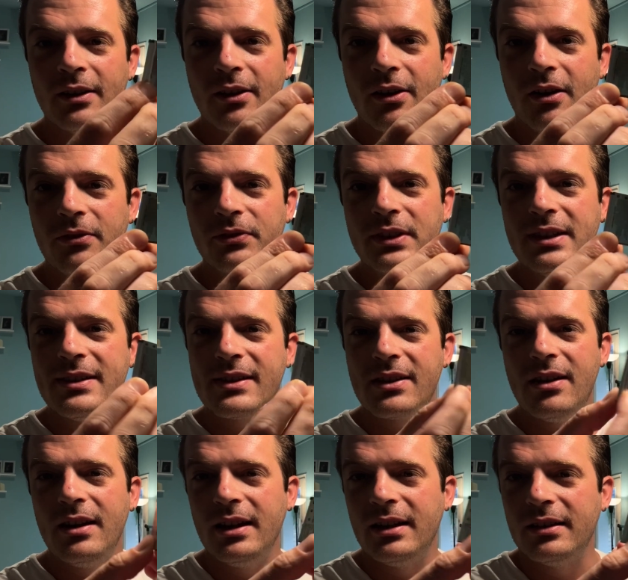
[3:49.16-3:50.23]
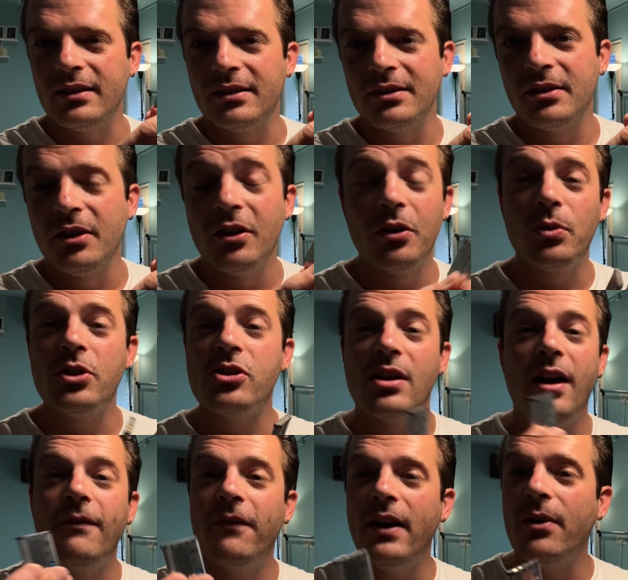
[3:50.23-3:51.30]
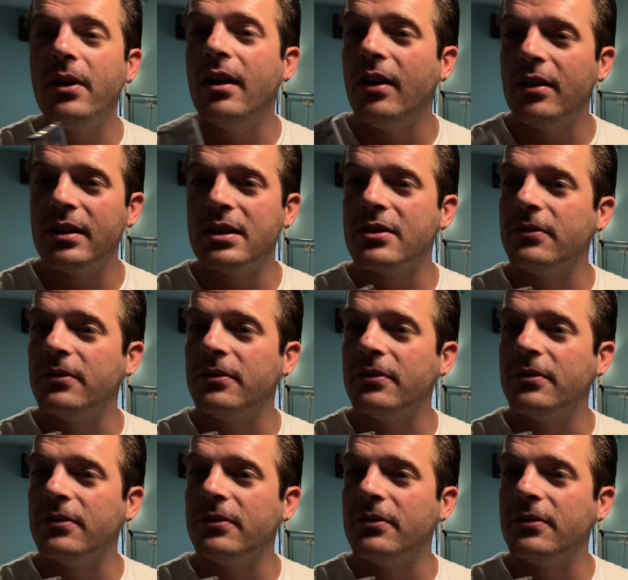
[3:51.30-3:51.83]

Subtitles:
of this kind, which are very hard to